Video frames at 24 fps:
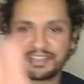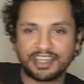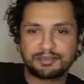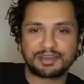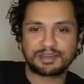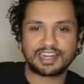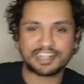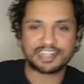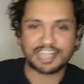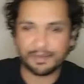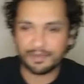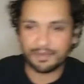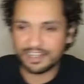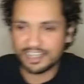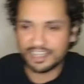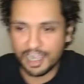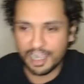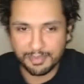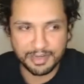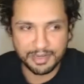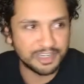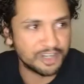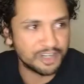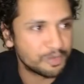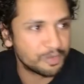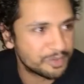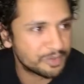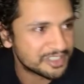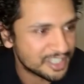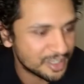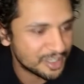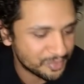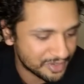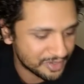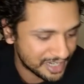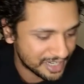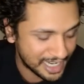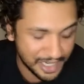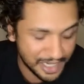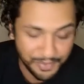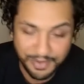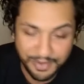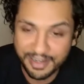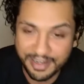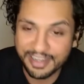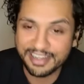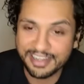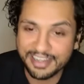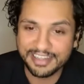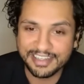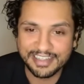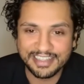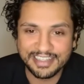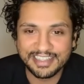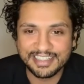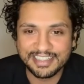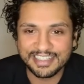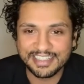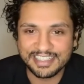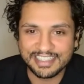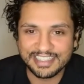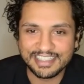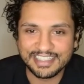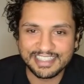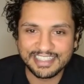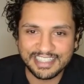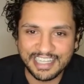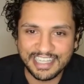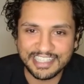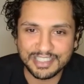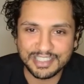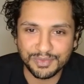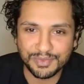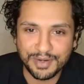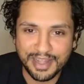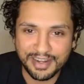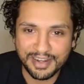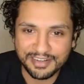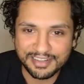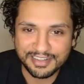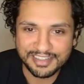but I got my comedy notebook somewhere. Anyway, it's around.